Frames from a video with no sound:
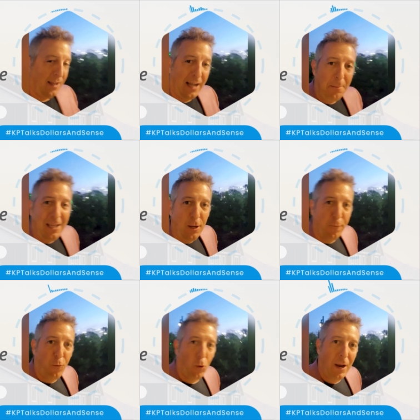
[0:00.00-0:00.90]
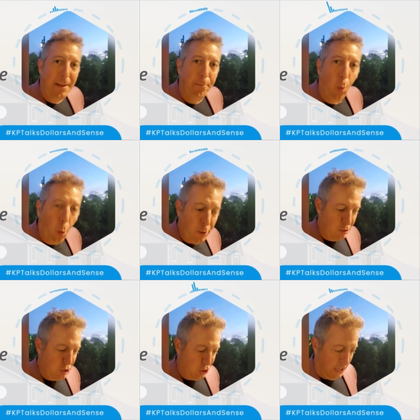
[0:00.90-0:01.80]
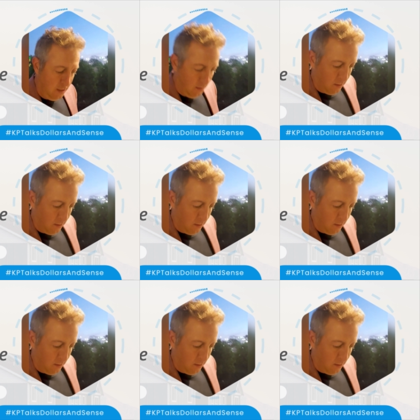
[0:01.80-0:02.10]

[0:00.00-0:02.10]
I'm here for a board retreat